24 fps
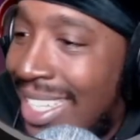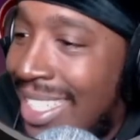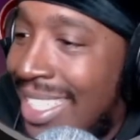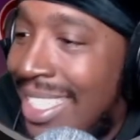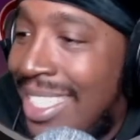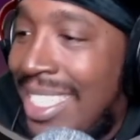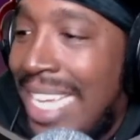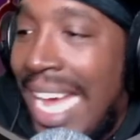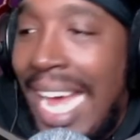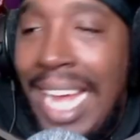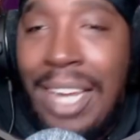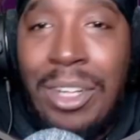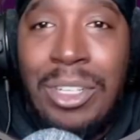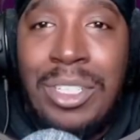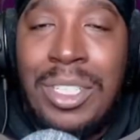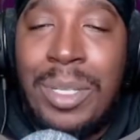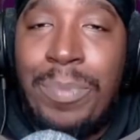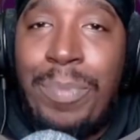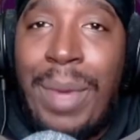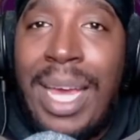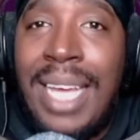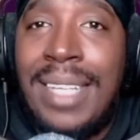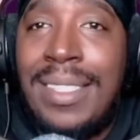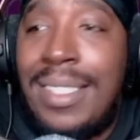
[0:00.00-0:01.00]
The title
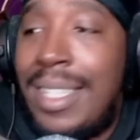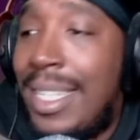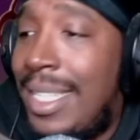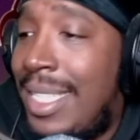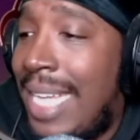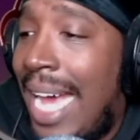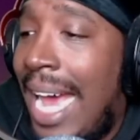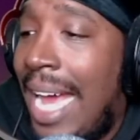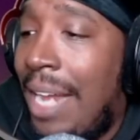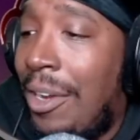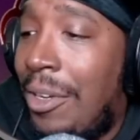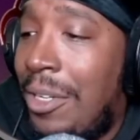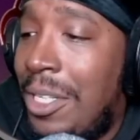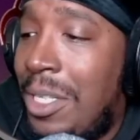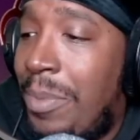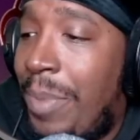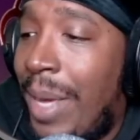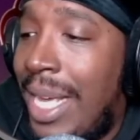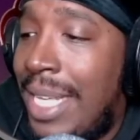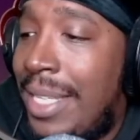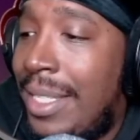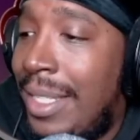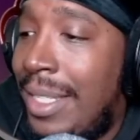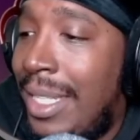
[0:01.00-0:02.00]
is
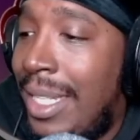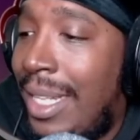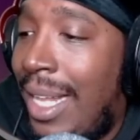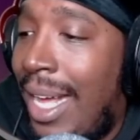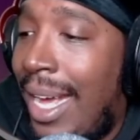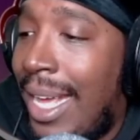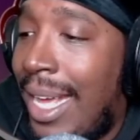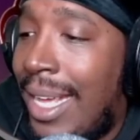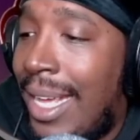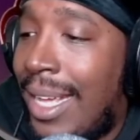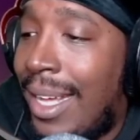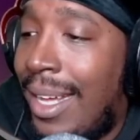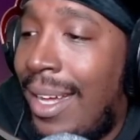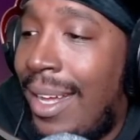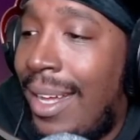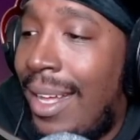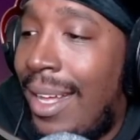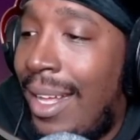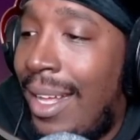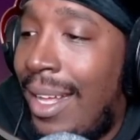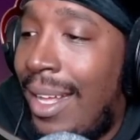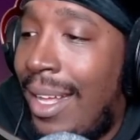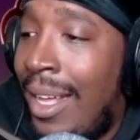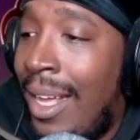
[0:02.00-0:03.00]
basically like,
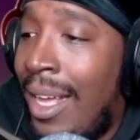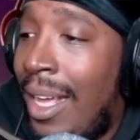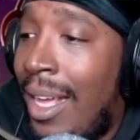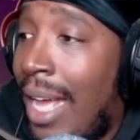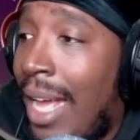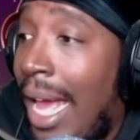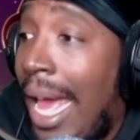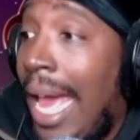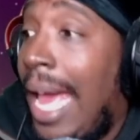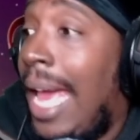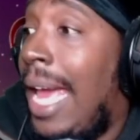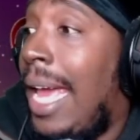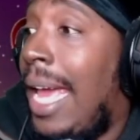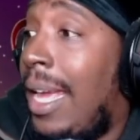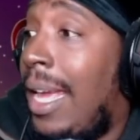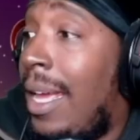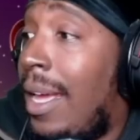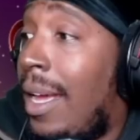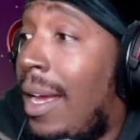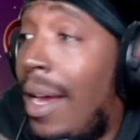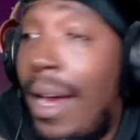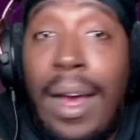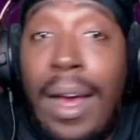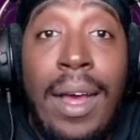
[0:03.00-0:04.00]
hey,
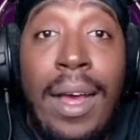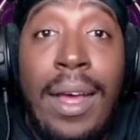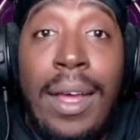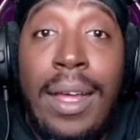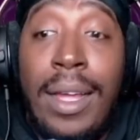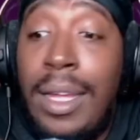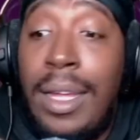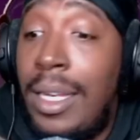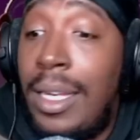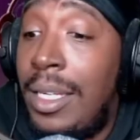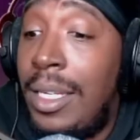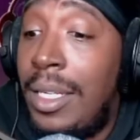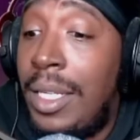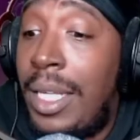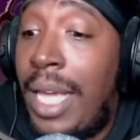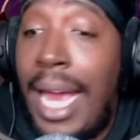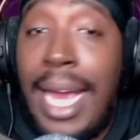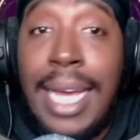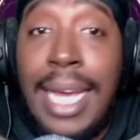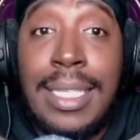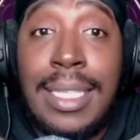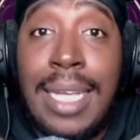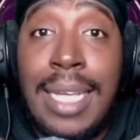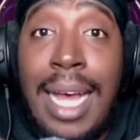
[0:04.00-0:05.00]

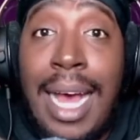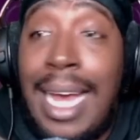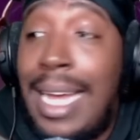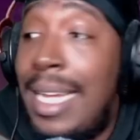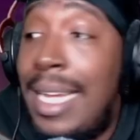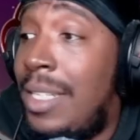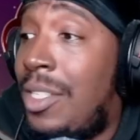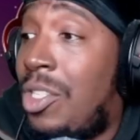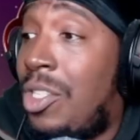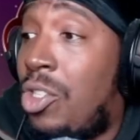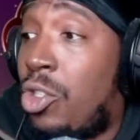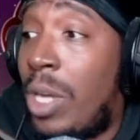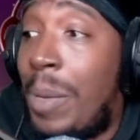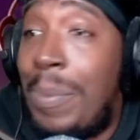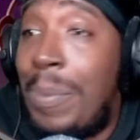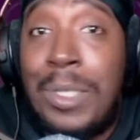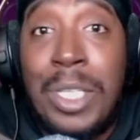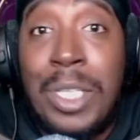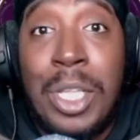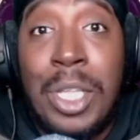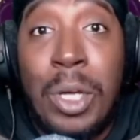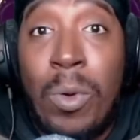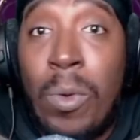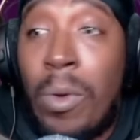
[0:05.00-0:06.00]
KSI's trip
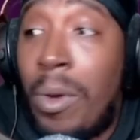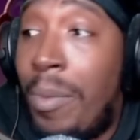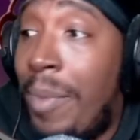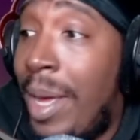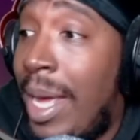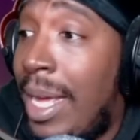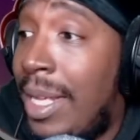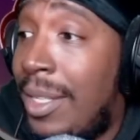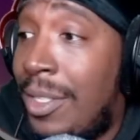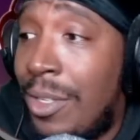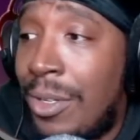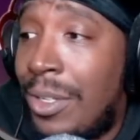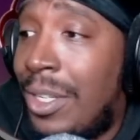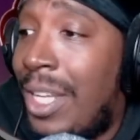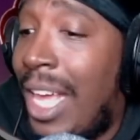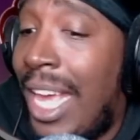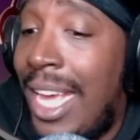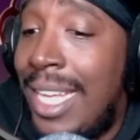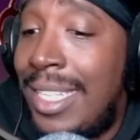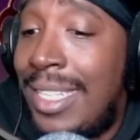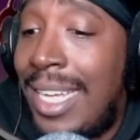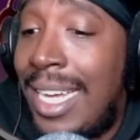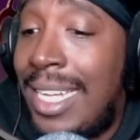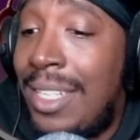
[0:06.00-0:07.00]
to the corn maze or
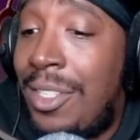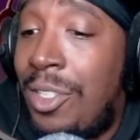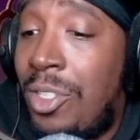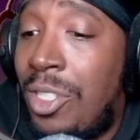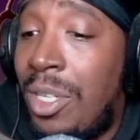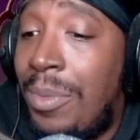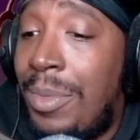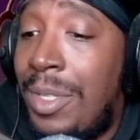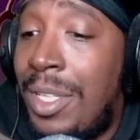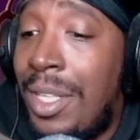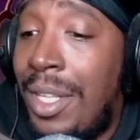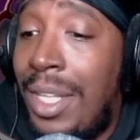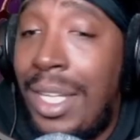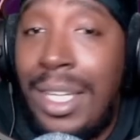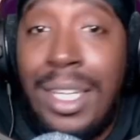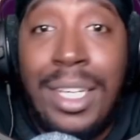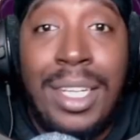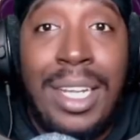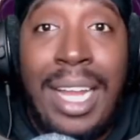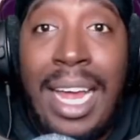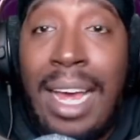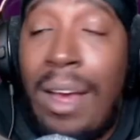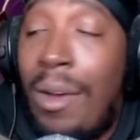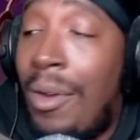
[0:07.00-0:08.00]
KSI's trip to the
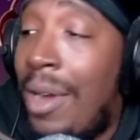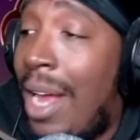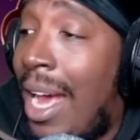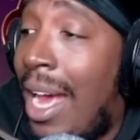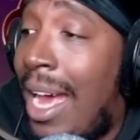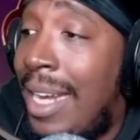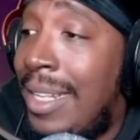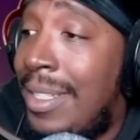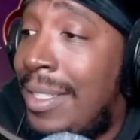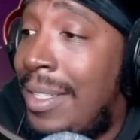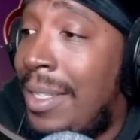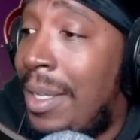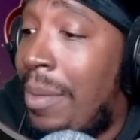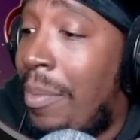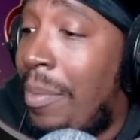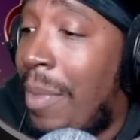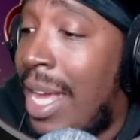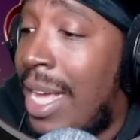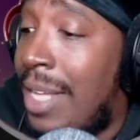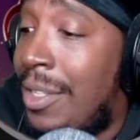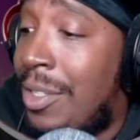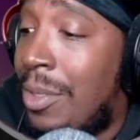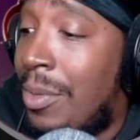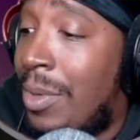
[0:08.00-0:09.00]
clown hide and seek
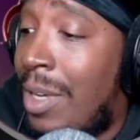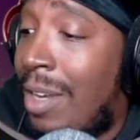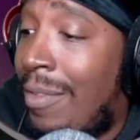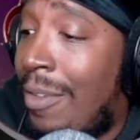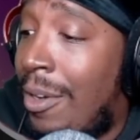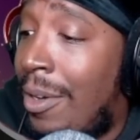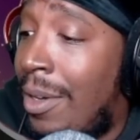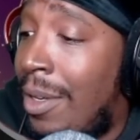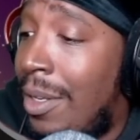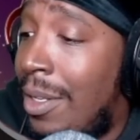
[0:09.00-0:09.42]
maze or whatever.